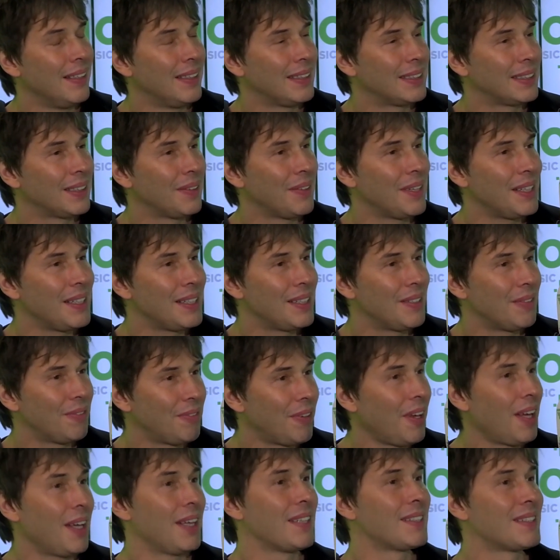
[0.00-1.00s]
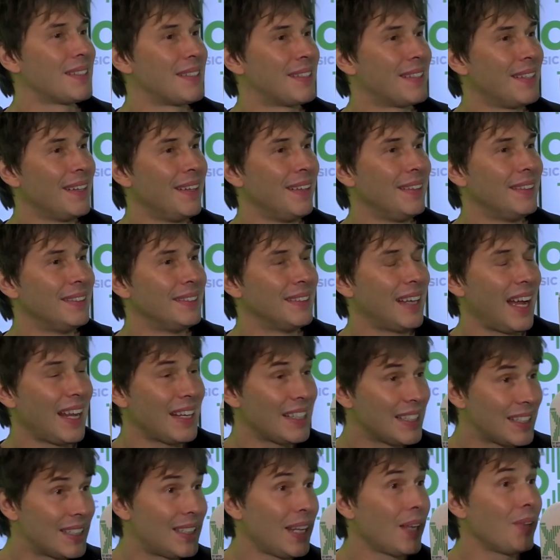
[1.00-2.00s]
So he's the first
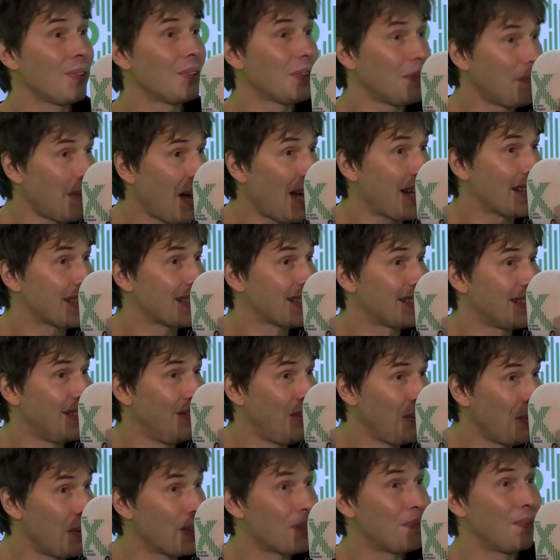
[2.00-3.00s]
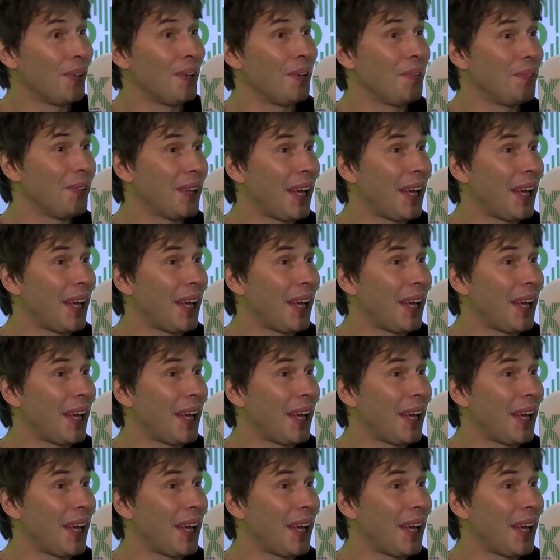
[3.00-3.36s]
and still the best. You watch Blue